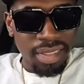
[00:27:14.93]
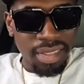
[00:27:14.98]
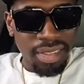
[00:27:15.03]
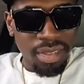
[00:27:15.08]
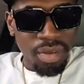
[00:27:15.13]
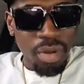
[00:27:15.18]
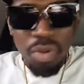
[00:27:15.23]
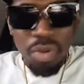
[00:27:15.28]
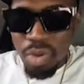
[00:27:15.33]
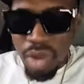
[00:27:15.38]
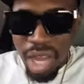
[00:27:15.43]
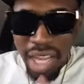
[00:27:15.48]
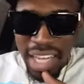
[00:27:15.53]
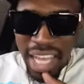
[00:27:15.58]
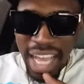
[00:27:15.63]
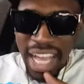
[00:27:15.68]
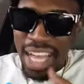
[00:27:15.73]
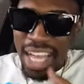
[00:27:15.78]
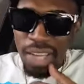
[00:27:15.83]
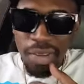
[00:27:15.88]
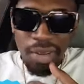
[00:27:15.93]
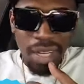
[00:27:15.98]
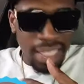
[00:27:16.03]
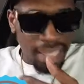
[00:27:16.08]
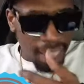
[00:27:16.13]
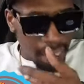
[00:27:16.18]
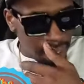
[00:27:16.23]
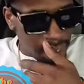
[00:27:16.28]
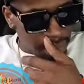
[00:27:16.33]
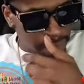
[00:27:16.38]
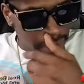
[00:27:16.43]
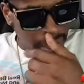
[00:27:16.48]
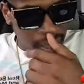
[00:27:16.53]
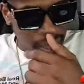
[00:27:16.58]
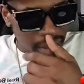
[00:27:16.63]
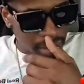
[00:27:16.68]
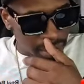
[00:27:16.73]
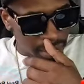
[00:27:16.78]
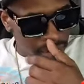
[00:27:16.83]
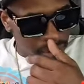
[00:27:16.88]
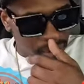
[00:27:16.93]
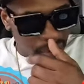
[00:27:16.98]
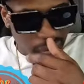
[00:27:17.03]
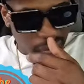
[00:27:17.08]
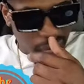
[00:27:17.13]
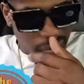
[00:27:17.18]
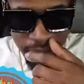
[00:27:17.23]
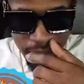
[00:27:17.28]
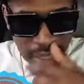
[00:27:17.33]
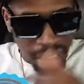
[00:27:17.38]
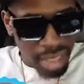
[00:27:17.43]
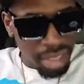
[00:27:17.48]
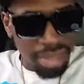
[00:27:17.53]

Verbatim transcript: Who on the eye water upon them? Not me.